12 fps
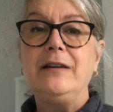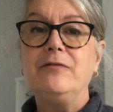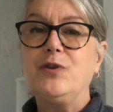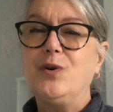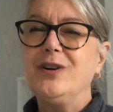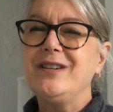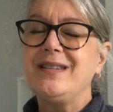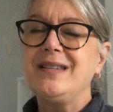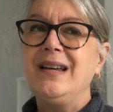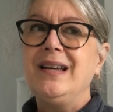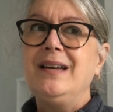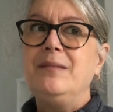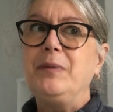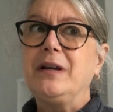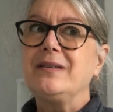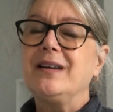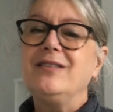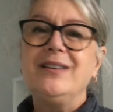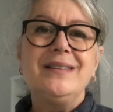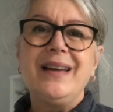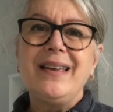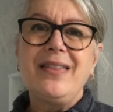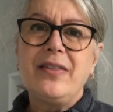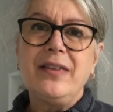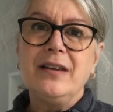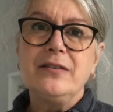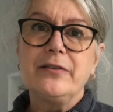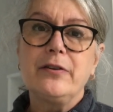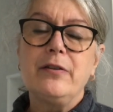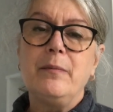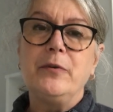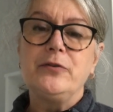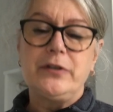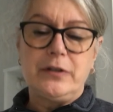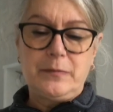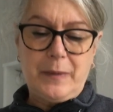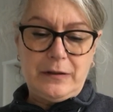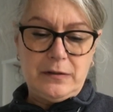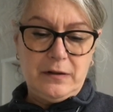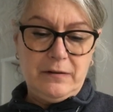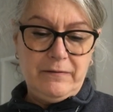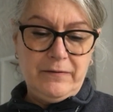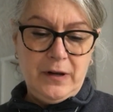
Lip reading: of course, because I only like the things that are the most expensive,